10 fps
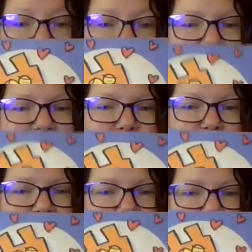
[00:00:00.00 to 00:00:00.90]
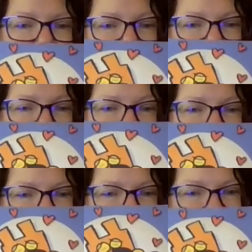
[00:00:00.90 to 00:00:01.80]
is for Xo
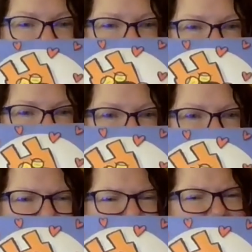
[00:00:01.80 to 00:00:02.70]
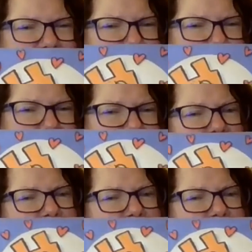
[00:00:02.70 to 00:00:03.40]
Xo Xo. What does that mean?